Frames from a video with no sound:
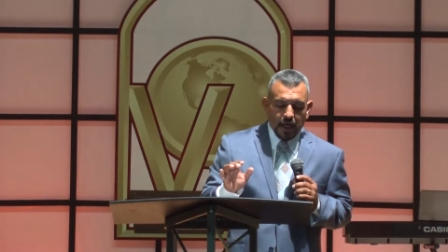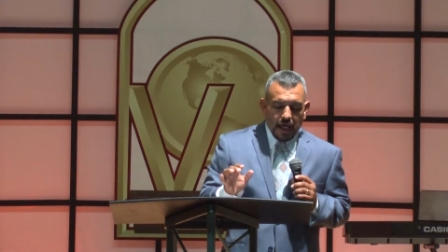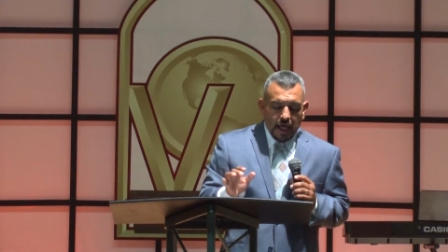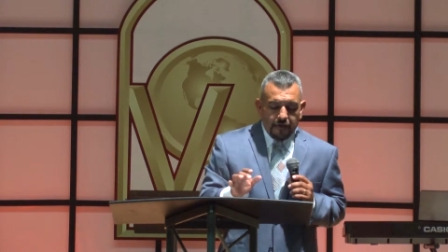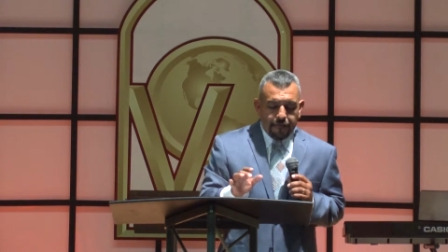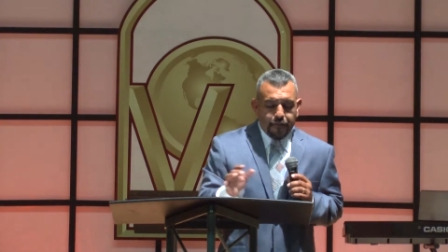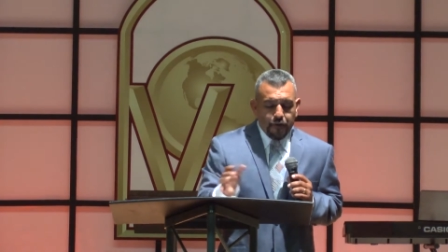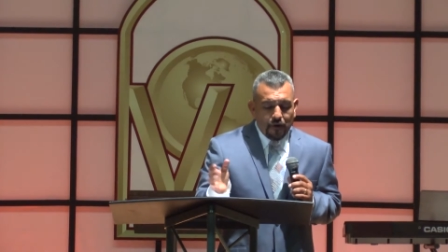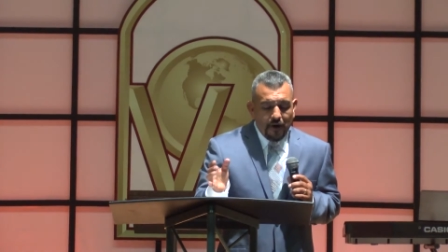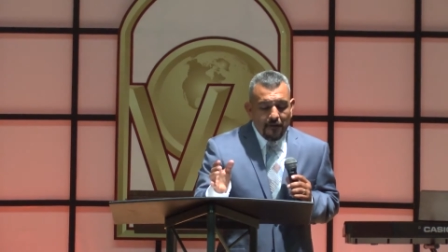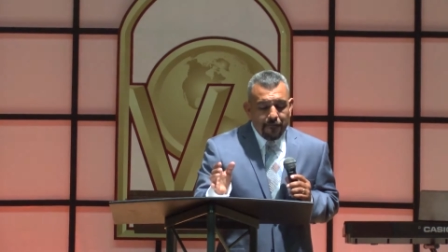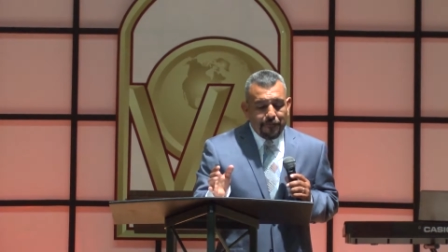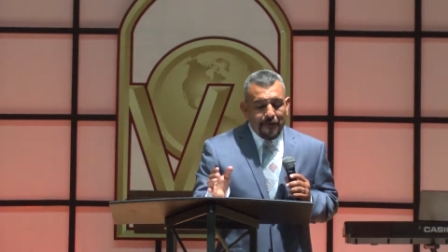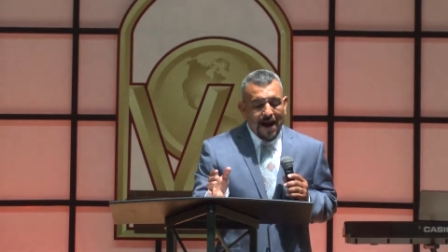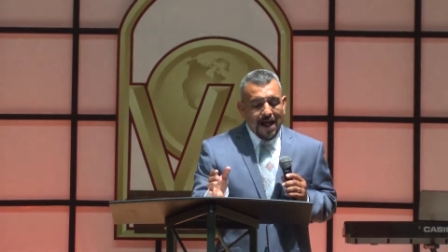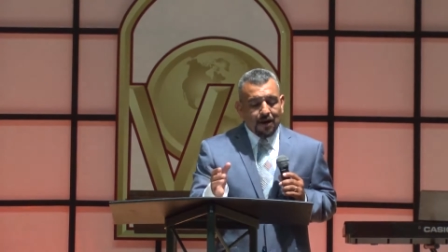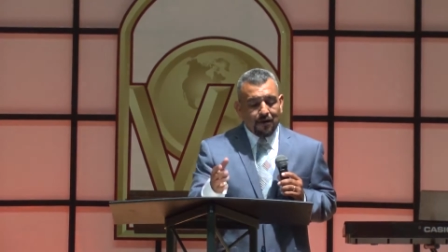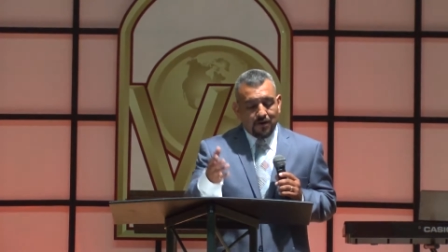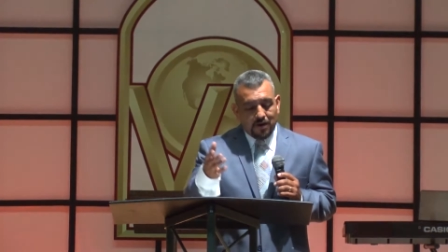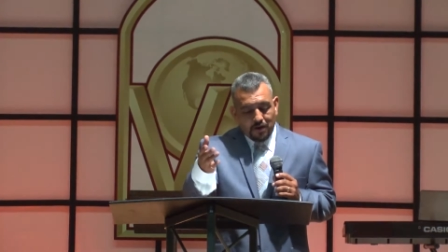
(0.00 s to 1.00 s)
If you're a
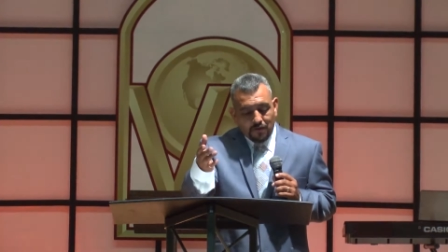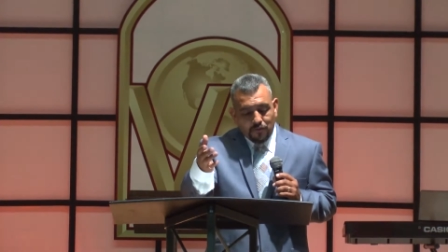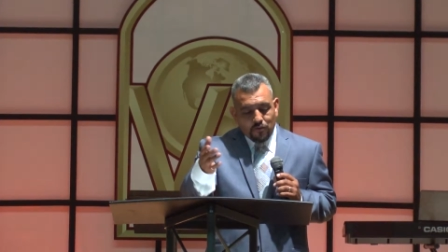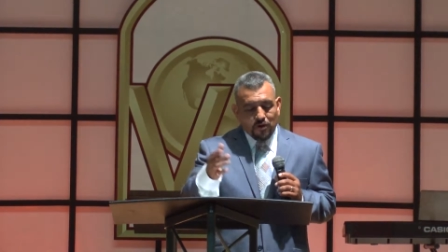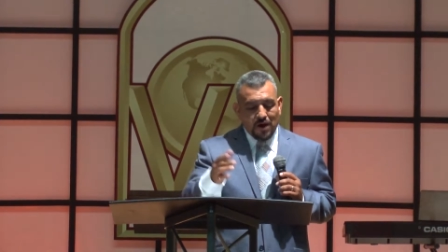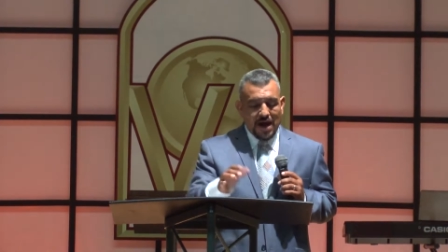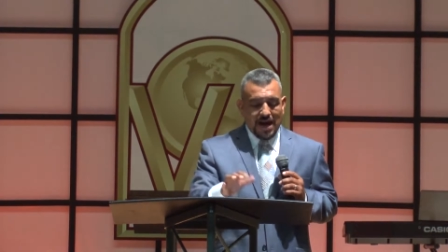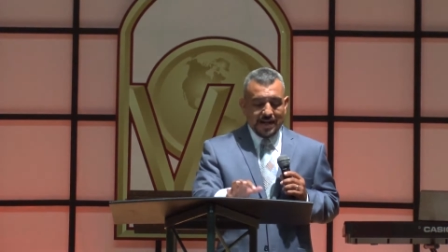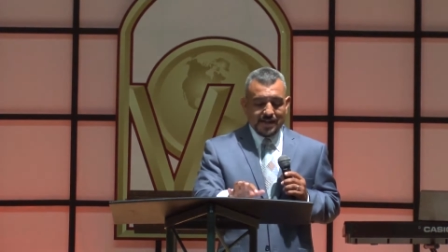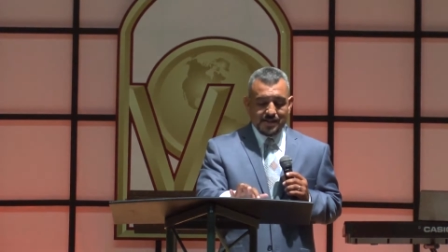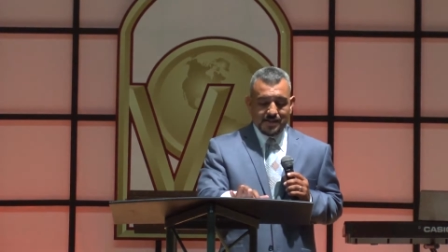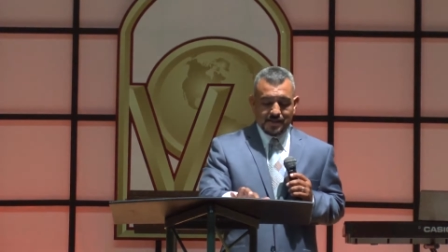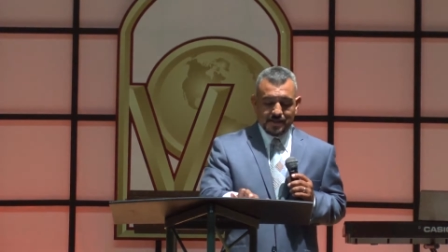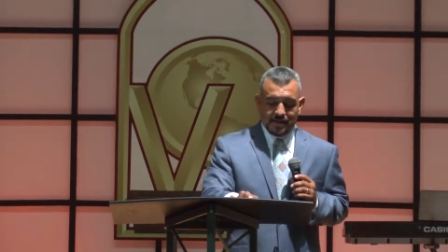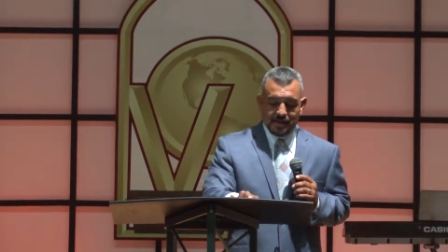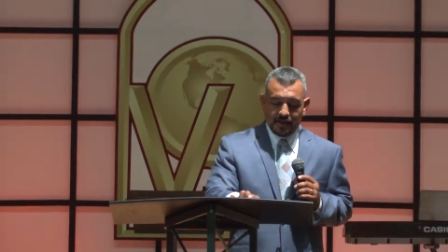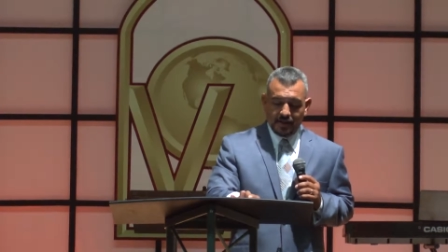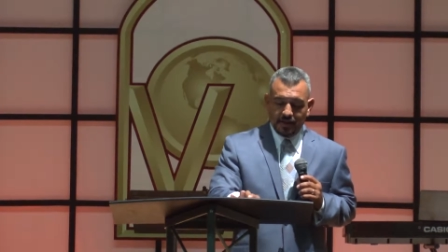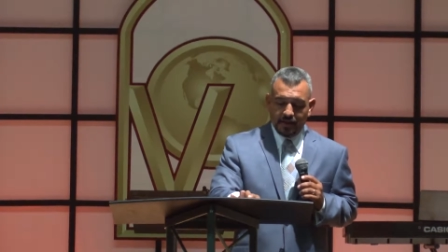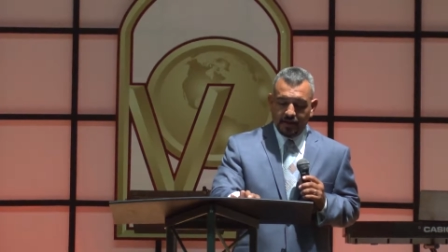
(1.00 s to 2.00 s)
follower of
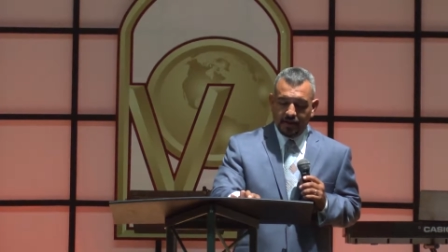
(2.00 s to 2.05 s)
Christ,